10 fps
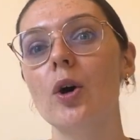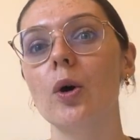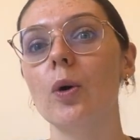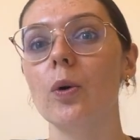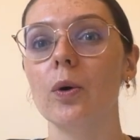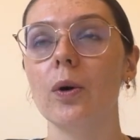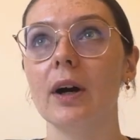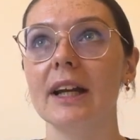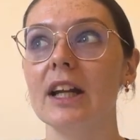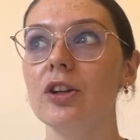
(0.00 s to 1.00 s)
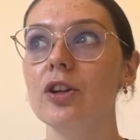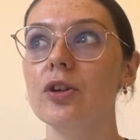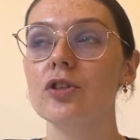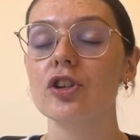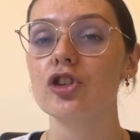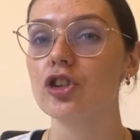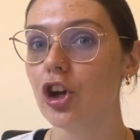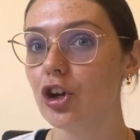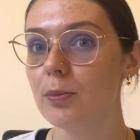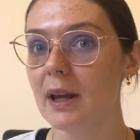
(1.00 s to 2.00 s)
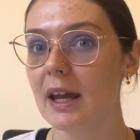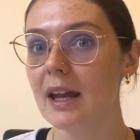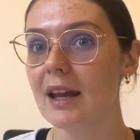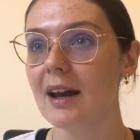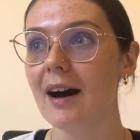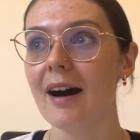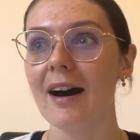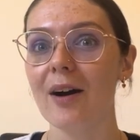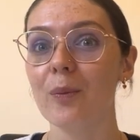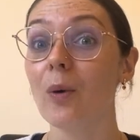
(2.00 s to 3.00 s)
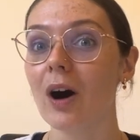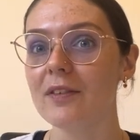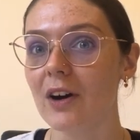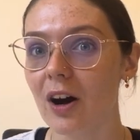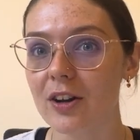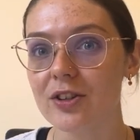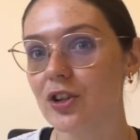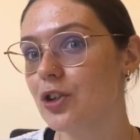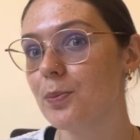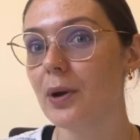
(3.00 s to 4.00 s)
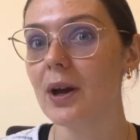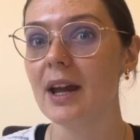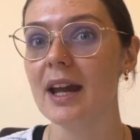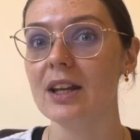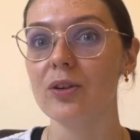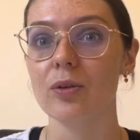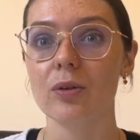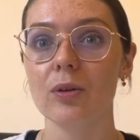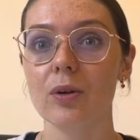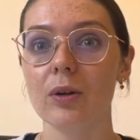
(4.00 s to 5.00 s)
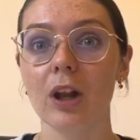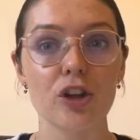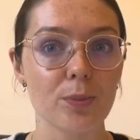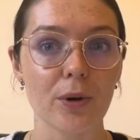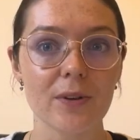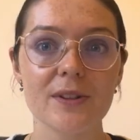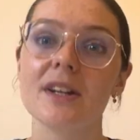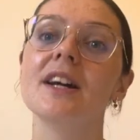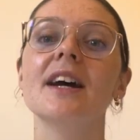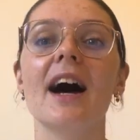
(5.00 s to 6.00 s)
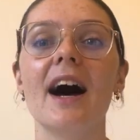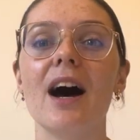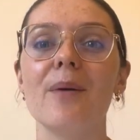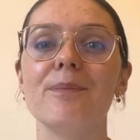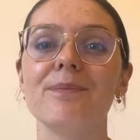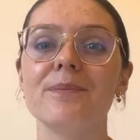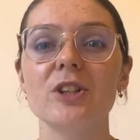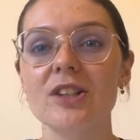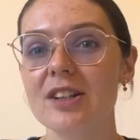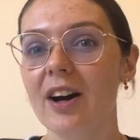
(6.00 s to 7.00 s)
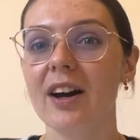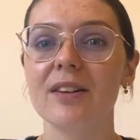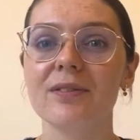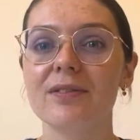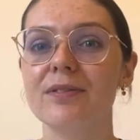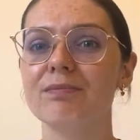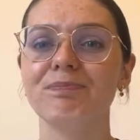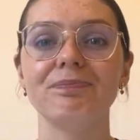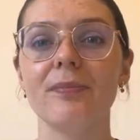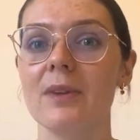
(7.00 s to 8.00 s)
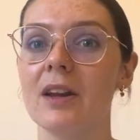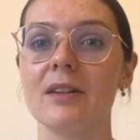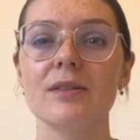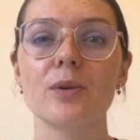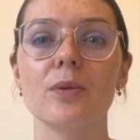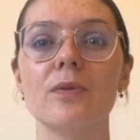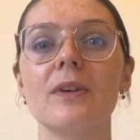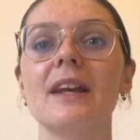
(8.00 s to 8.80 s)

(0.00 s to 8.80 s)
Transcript: Or can you just show me what I've asked you to put in your lunchbox? Just to kind of sort of